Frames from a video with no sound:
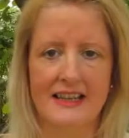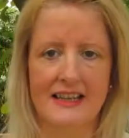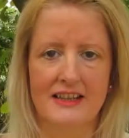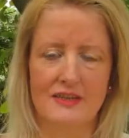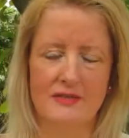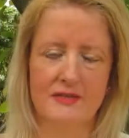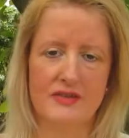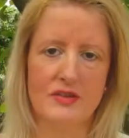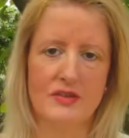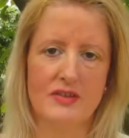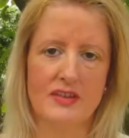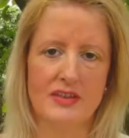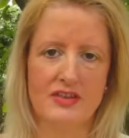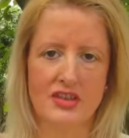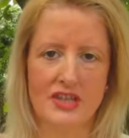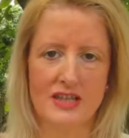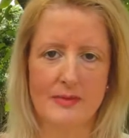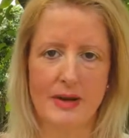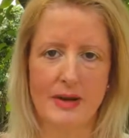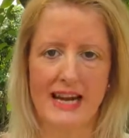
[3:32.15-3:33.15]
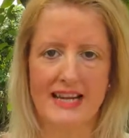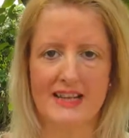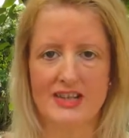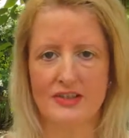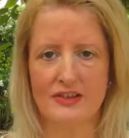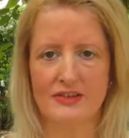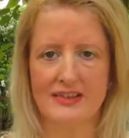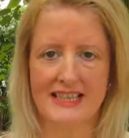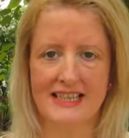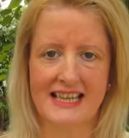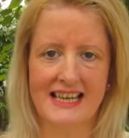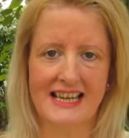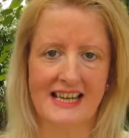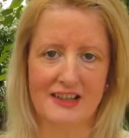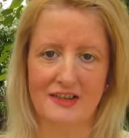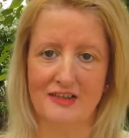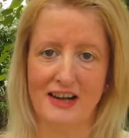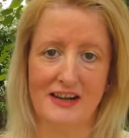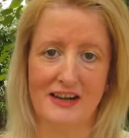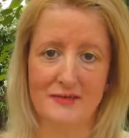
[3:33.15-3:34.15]
the view that she made, she looked
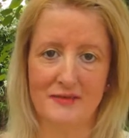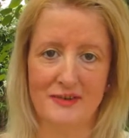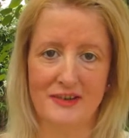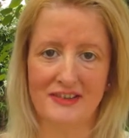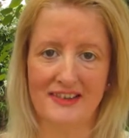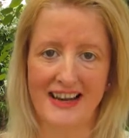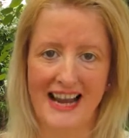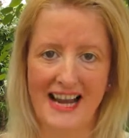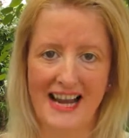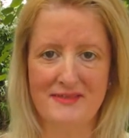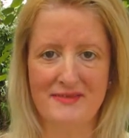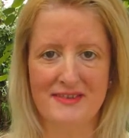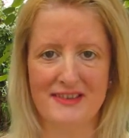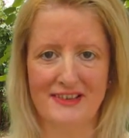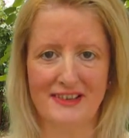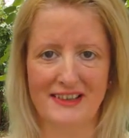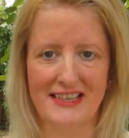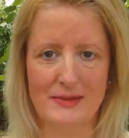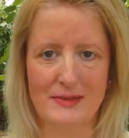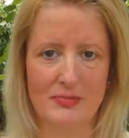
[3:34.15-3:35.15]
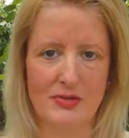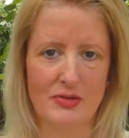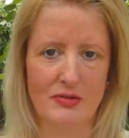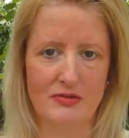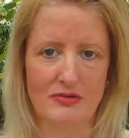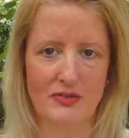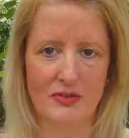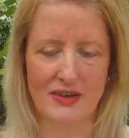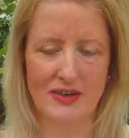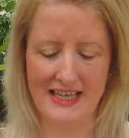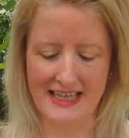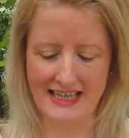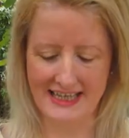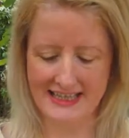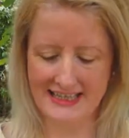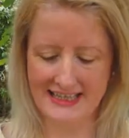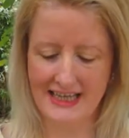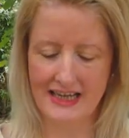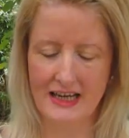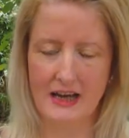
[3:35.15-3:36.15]
incredible, absolutely beautiful in
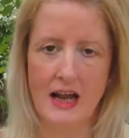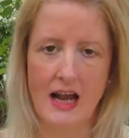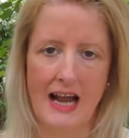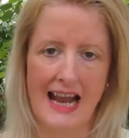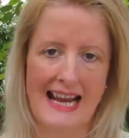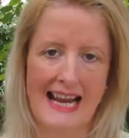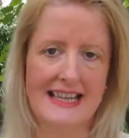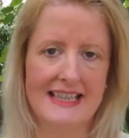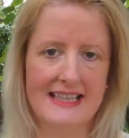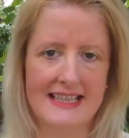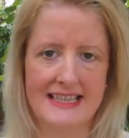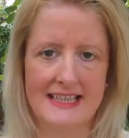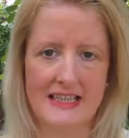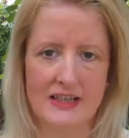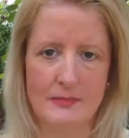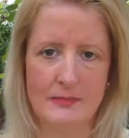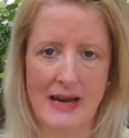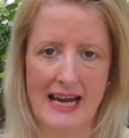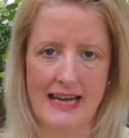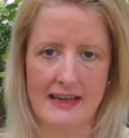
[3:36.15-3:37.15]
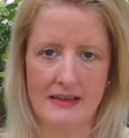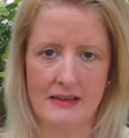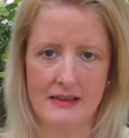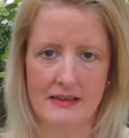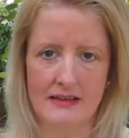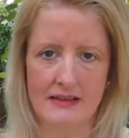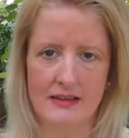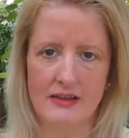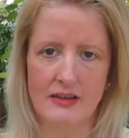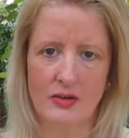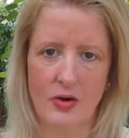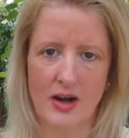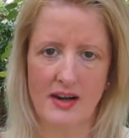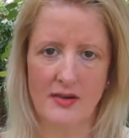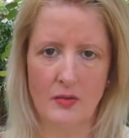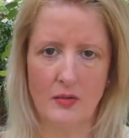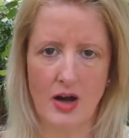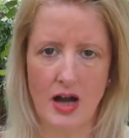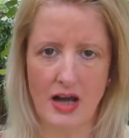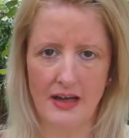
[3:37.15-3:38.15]
it. I had seen this pattern quite
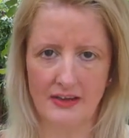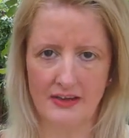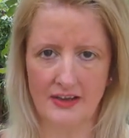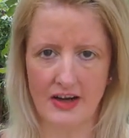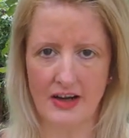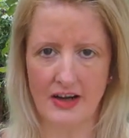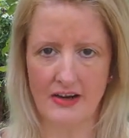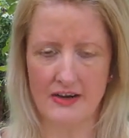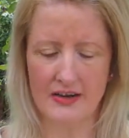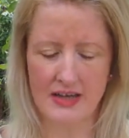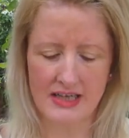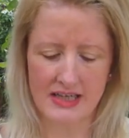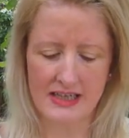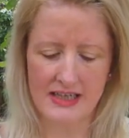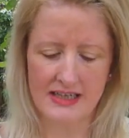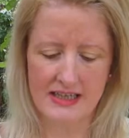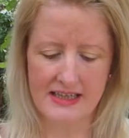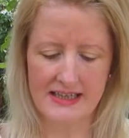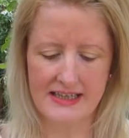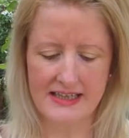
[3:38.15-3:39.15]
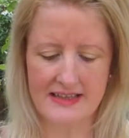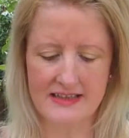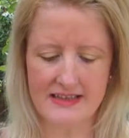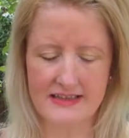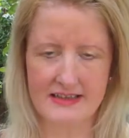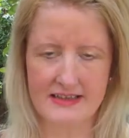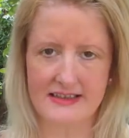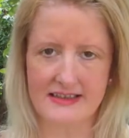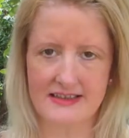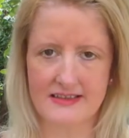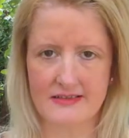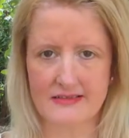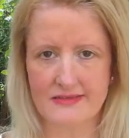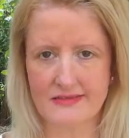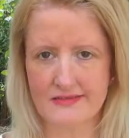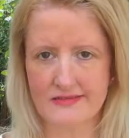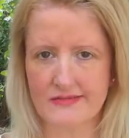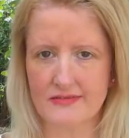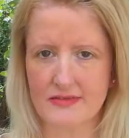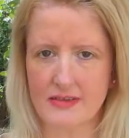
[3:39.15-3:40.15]
a while ago. It is,
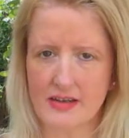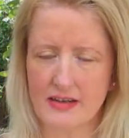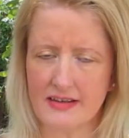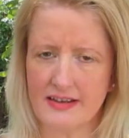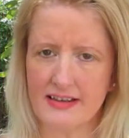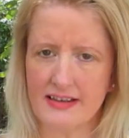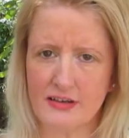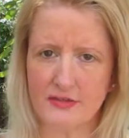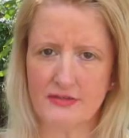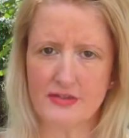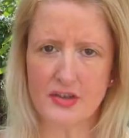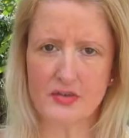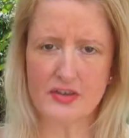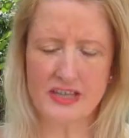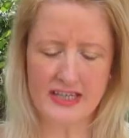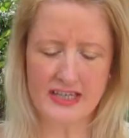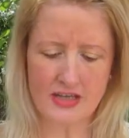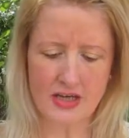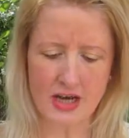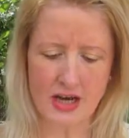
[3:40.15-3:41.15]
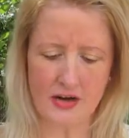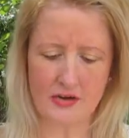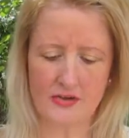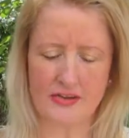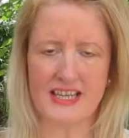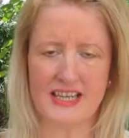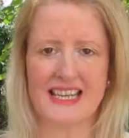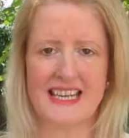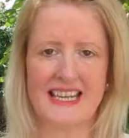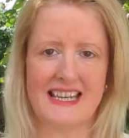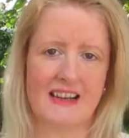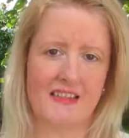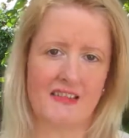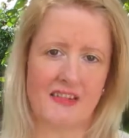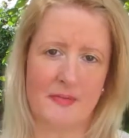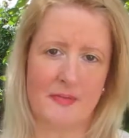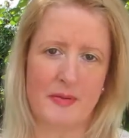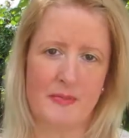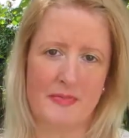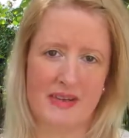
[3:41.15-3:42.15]
I think, a few years old, and then I
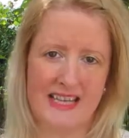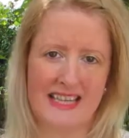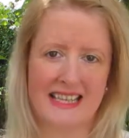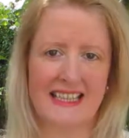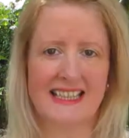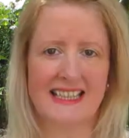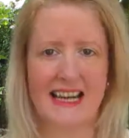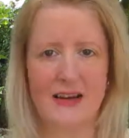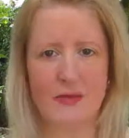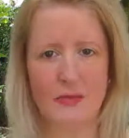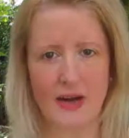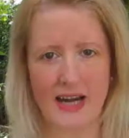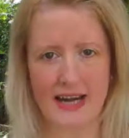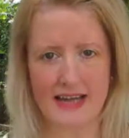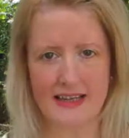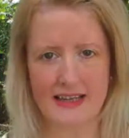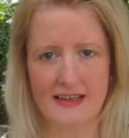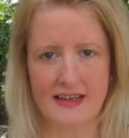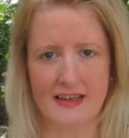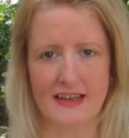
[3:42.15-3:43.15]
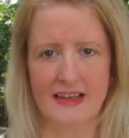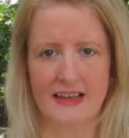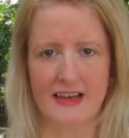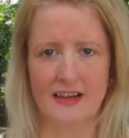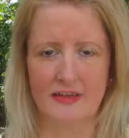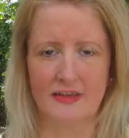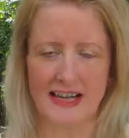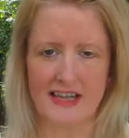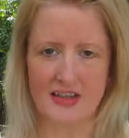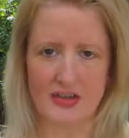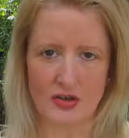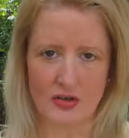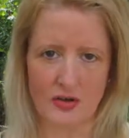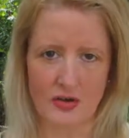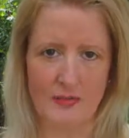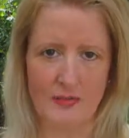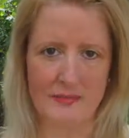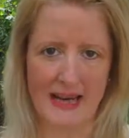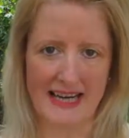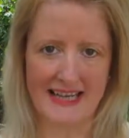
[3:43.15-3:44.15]
remembered it again when Rachel
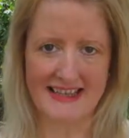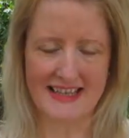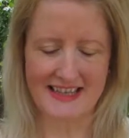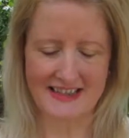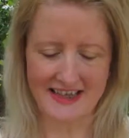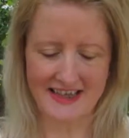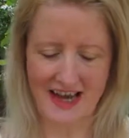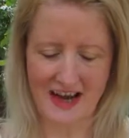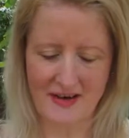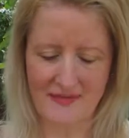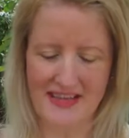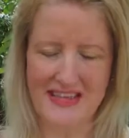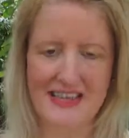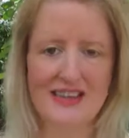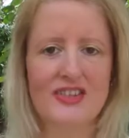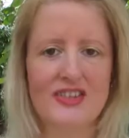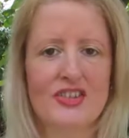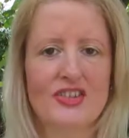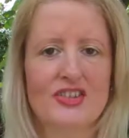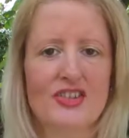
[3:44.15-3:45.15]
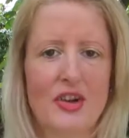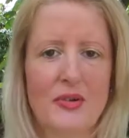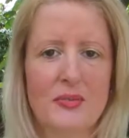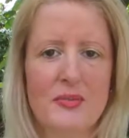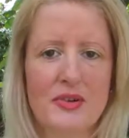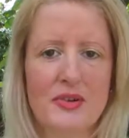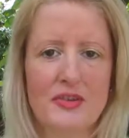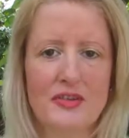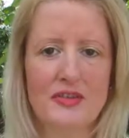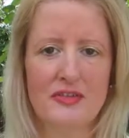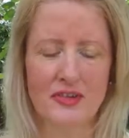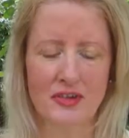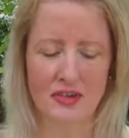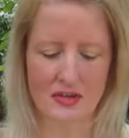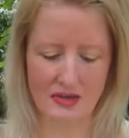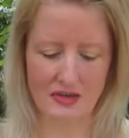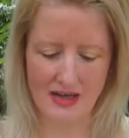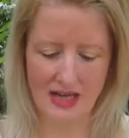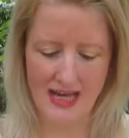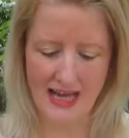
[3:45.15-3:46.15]
made this up, and it's just so
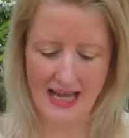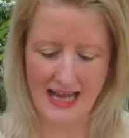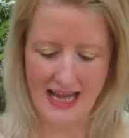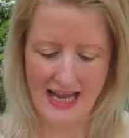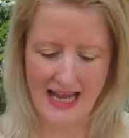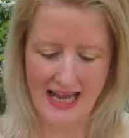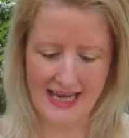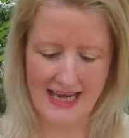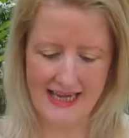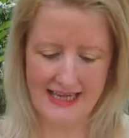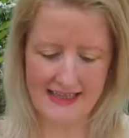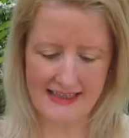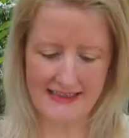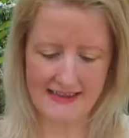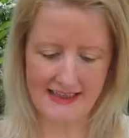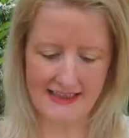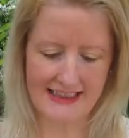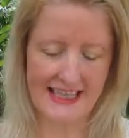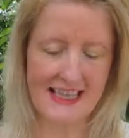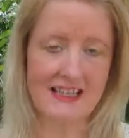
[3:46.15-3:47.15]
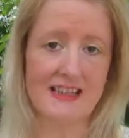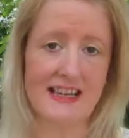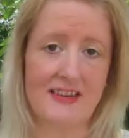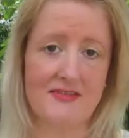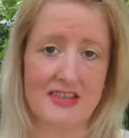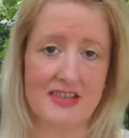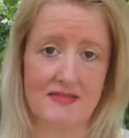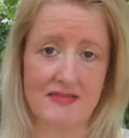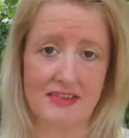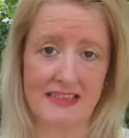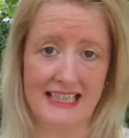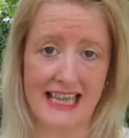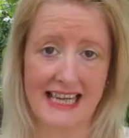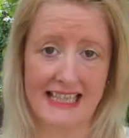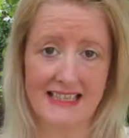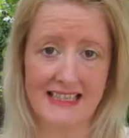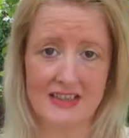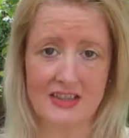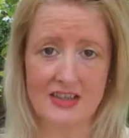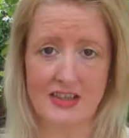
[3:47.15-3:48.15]
beautiful. And again, you have different
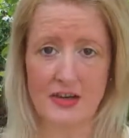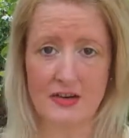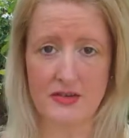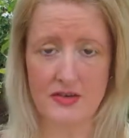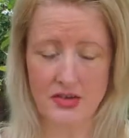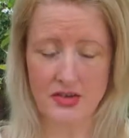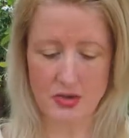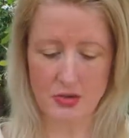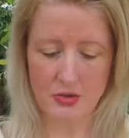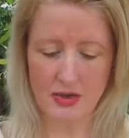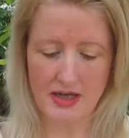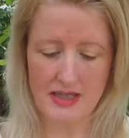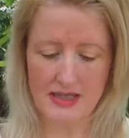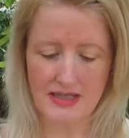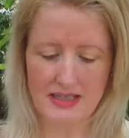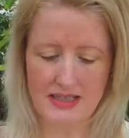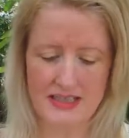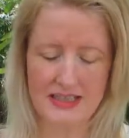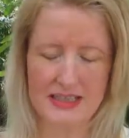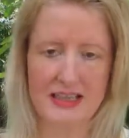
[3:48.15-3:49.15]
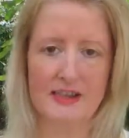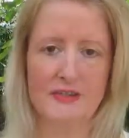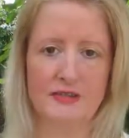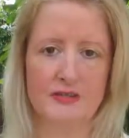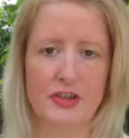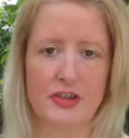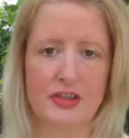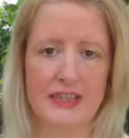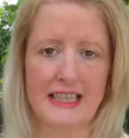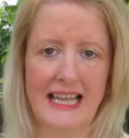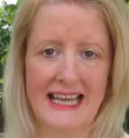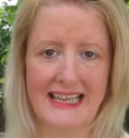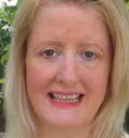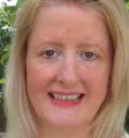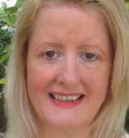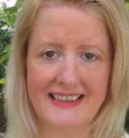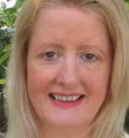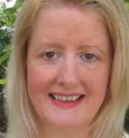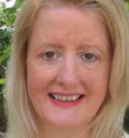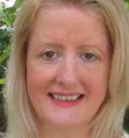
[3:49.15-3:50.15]
lengths, so shorts, full
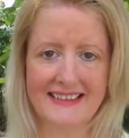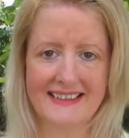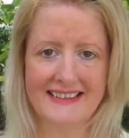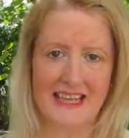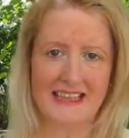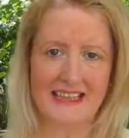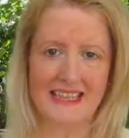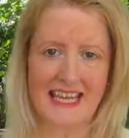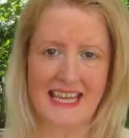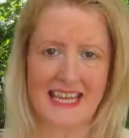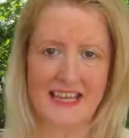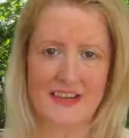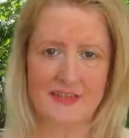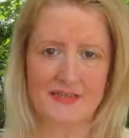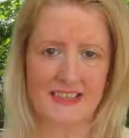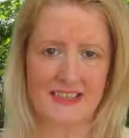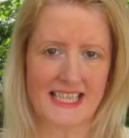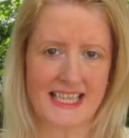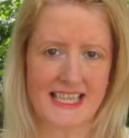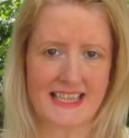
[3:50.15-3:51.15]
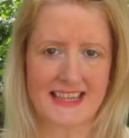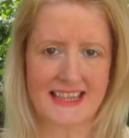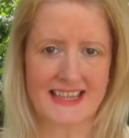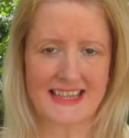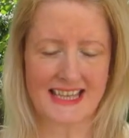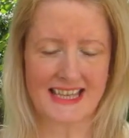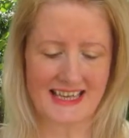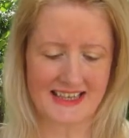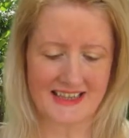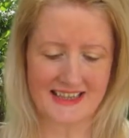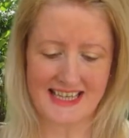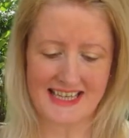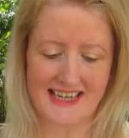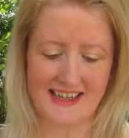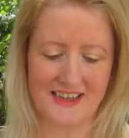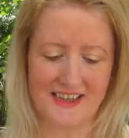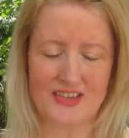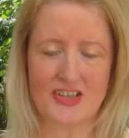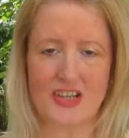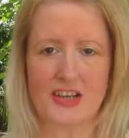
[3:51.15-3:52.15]
length, calf length,
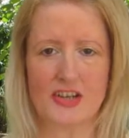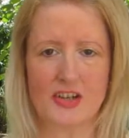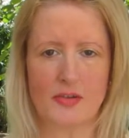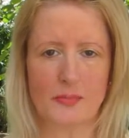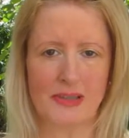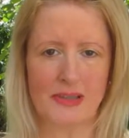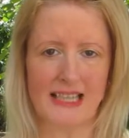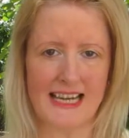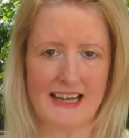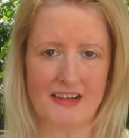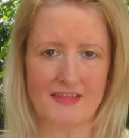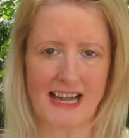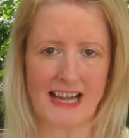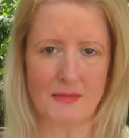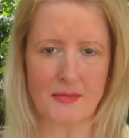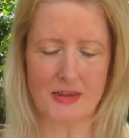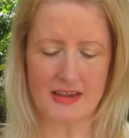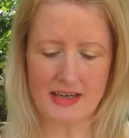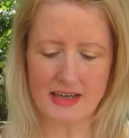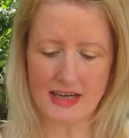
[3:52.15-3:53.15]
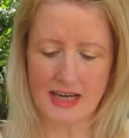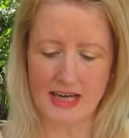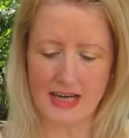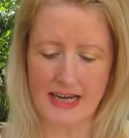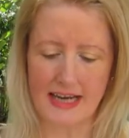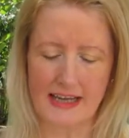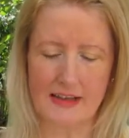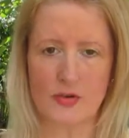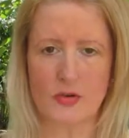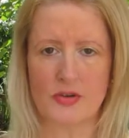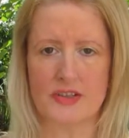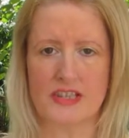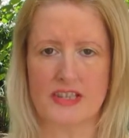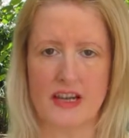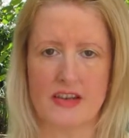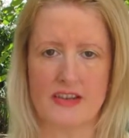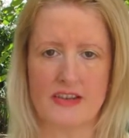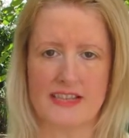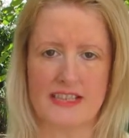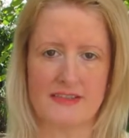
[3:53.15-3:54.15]
yeah, so you can play around with it, and
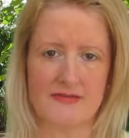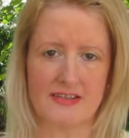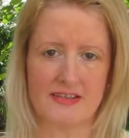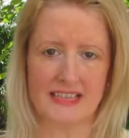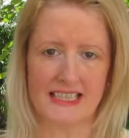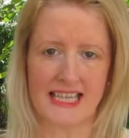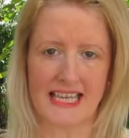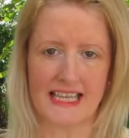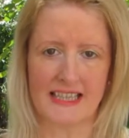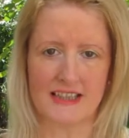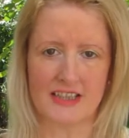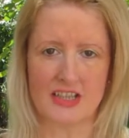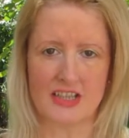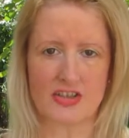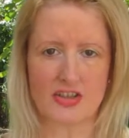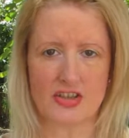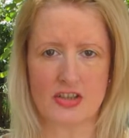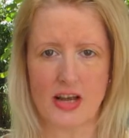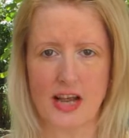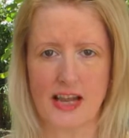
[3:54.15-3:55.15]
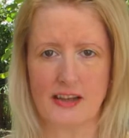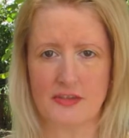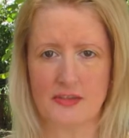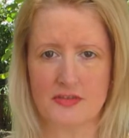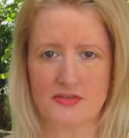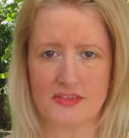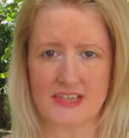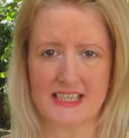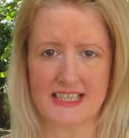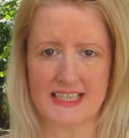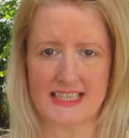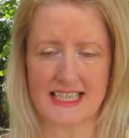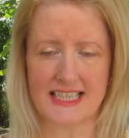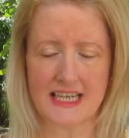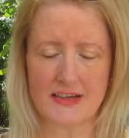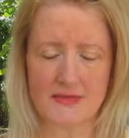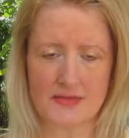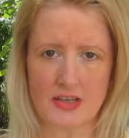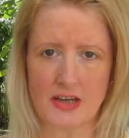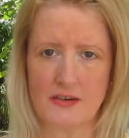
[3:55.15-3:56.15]
also different lengths and styles for the
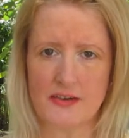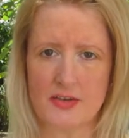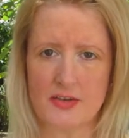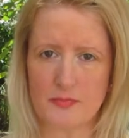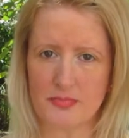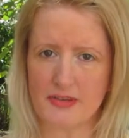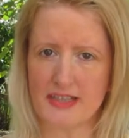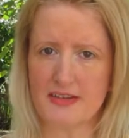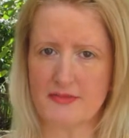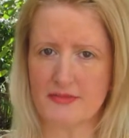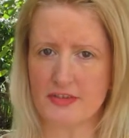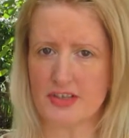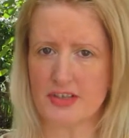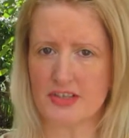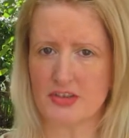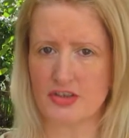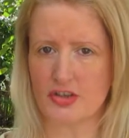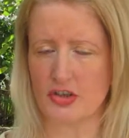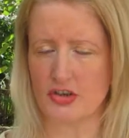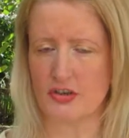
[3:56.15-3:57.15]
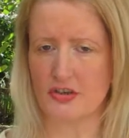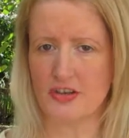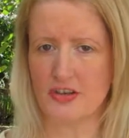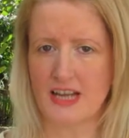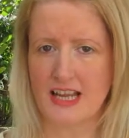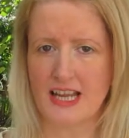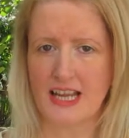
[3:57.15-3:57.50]
sleeve, so it's pretty versatile.